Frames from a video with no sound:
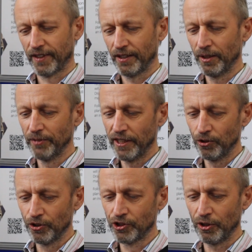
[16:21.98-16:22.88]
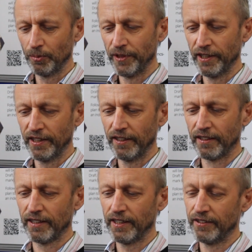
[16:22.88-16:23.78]
There may also be
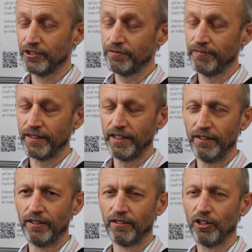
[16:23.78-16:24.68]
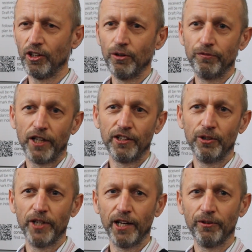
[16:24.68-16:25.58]
in low
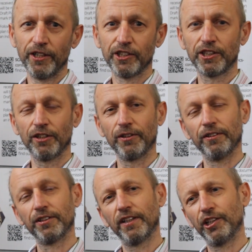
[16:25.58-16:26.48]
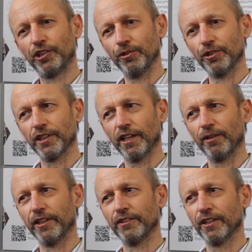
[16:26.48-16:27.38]
value areas, so there's issues
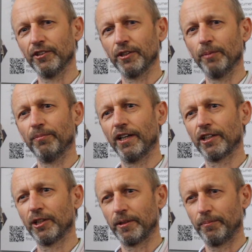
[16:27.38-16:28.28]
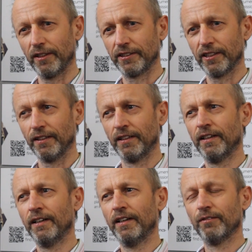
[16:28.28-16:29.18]
there in terms of the marketability and
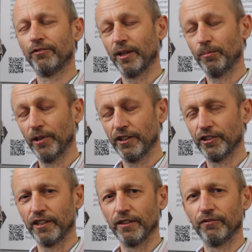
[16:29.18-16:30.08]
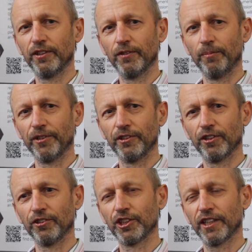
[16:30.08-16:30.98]
viability of development
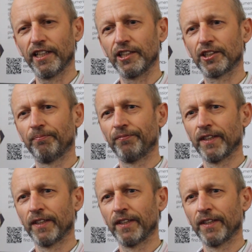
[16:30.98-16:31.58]
on sites.